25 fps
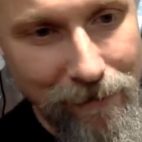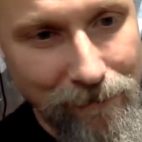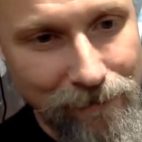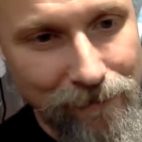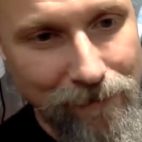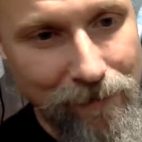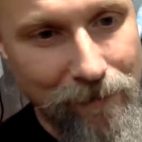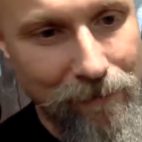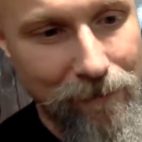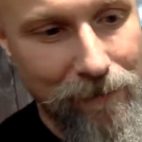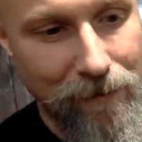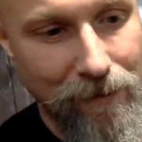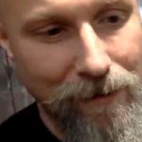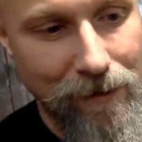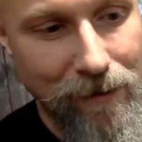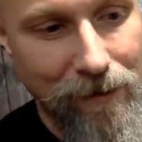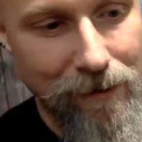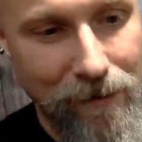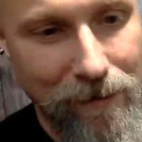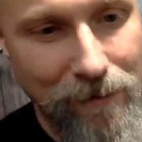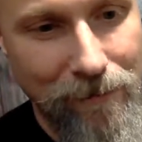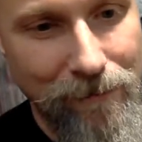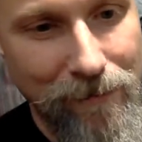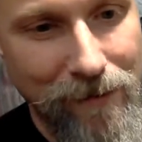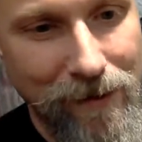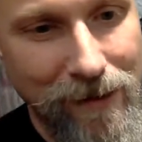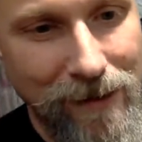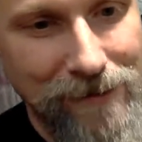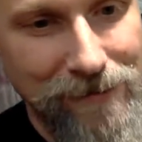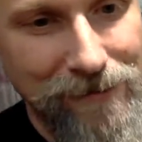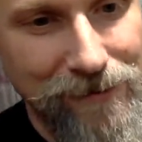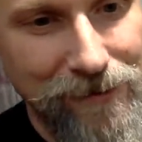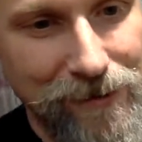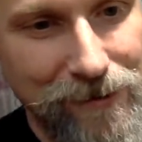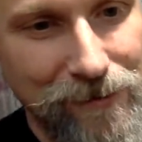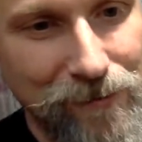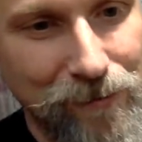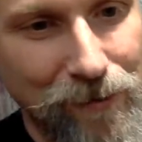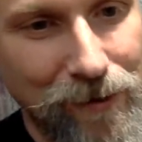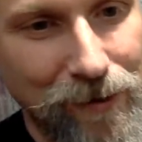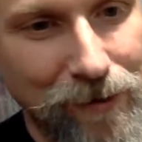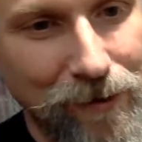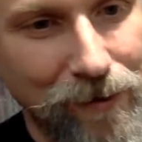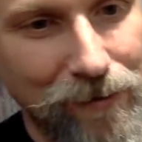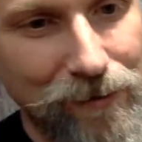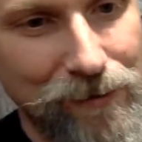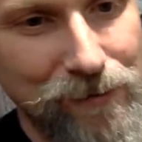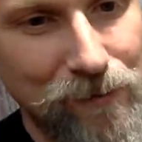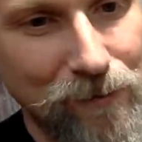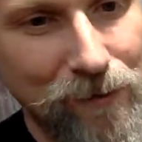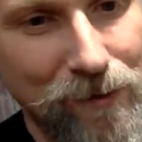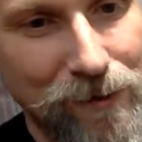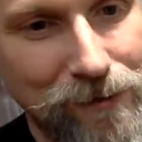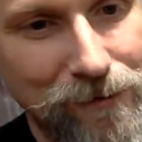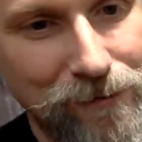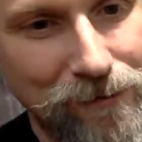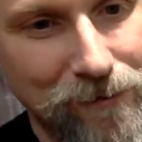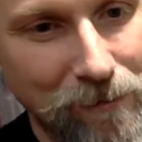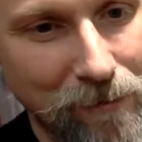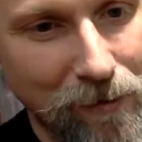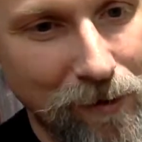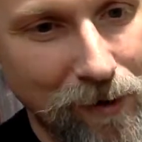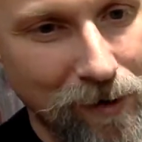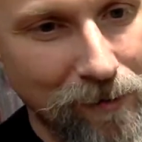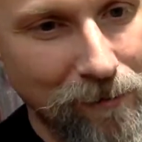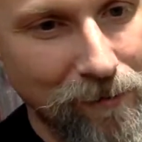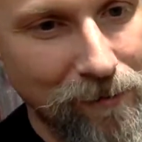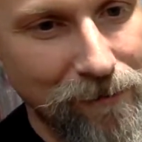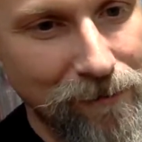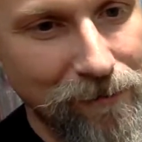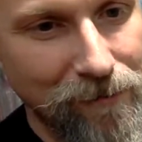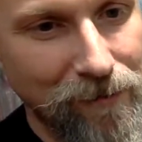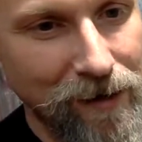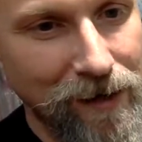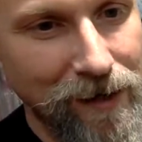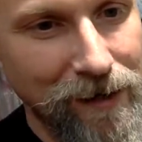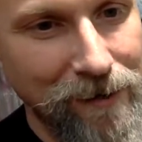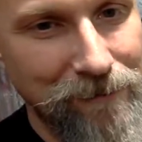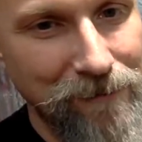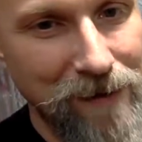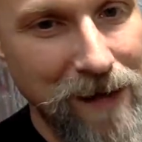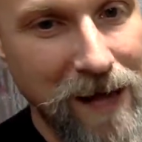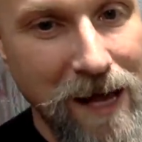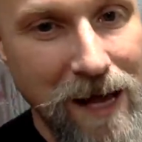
That's just one of those ones from Harbor Freight.